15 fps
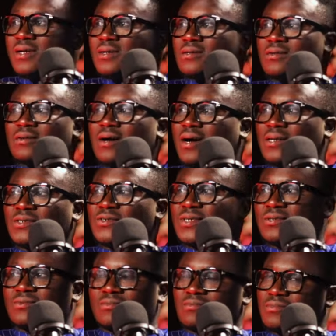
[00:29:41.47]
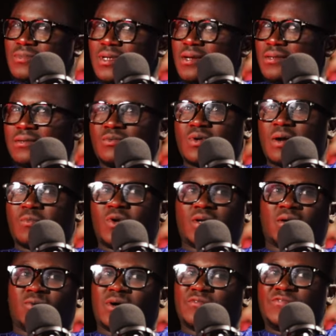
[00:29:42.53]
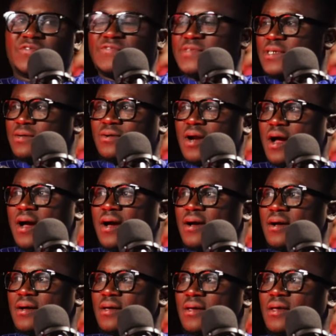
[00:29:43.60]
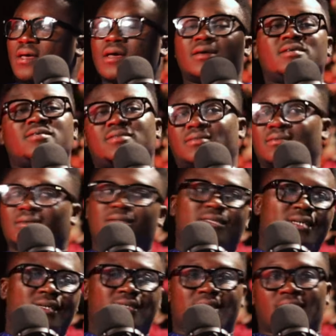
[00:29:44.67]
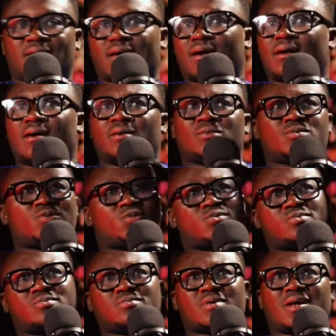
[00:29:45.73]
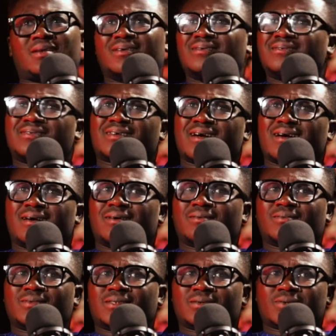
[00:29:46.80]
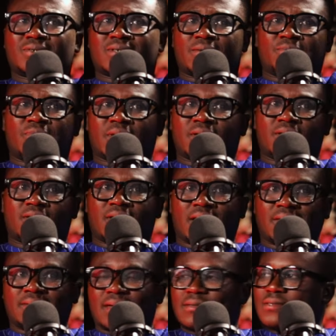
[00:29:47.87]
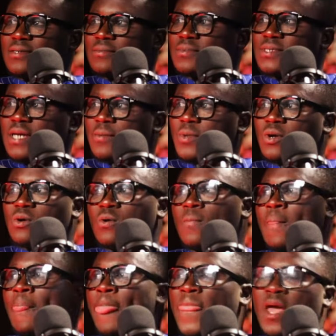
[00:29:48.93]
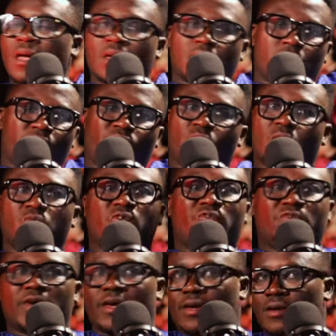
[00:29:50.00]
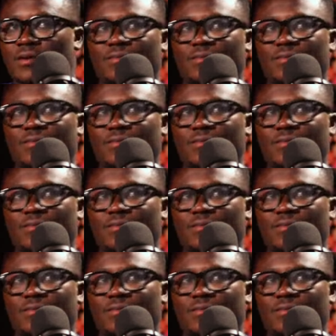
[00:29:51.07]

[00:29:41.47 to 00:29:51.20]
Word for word: hundred, I think we are more than one hundred fifty choir. Wow. He, he takes that out, Alisa Hotel or something like that some time ago for a buffet.